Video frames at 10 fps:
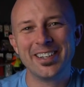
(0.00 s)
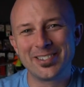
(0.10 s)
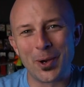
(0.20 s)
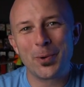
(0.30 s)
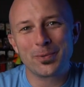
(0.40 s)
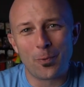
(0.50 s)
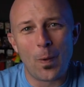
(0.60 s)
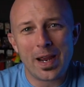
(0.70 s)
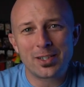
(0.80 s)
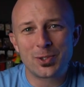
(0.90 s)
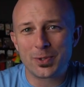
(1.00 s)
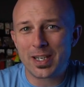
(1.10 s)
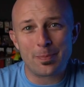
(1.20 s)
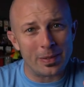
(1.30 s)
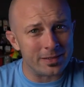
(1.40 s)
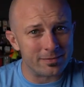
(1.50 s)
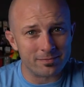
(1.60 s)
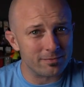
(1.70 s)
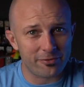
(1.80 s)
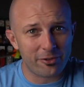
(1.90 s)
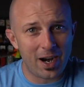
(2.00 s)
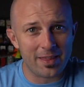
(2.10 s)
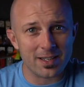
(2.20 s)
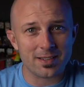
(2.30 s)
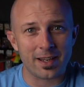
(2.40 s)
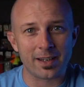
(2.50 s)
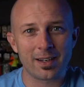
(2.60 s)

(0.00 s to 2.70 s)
don't wade too deep and fry this thing."